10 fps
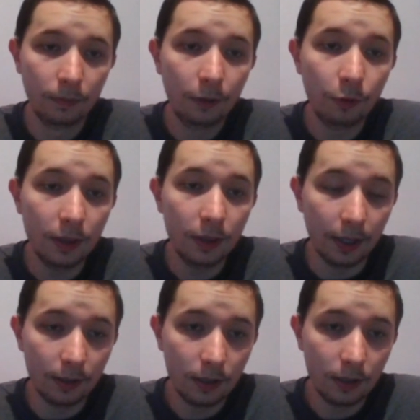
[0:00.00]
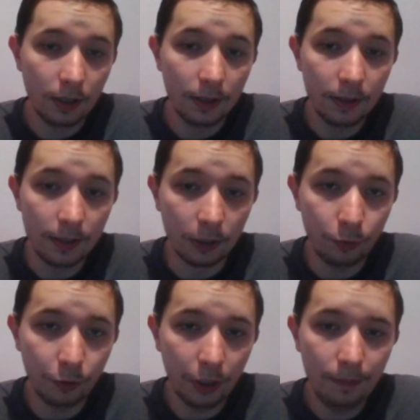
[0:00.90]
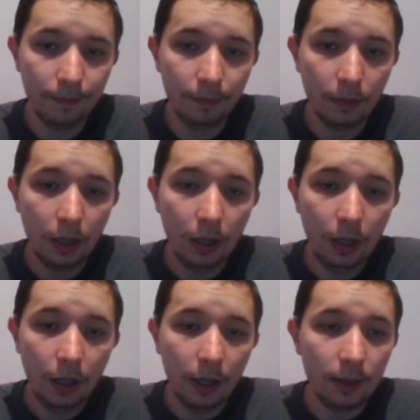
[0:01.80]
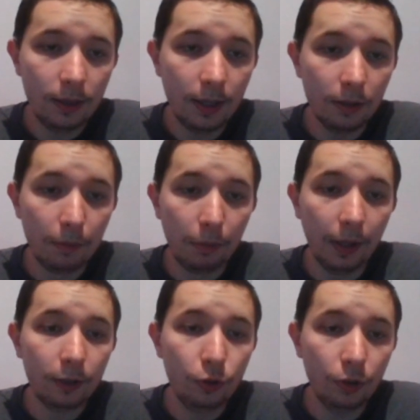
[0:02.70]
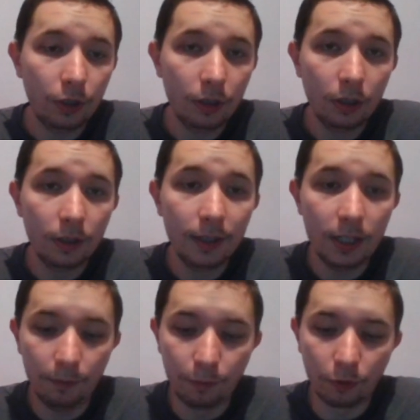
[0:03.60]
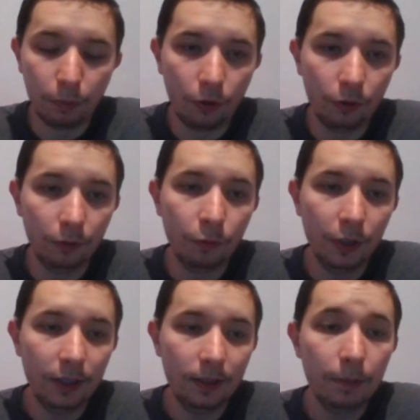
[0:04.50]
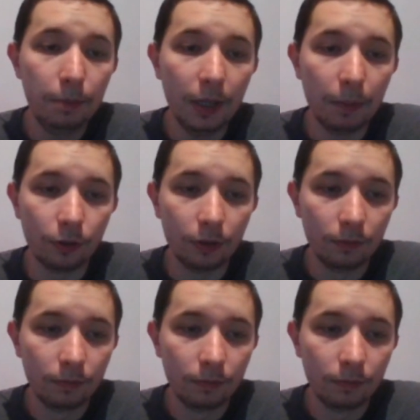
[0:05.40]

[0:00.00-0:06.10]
queen takes c3, and then black took the c4 pawn with the b pawn.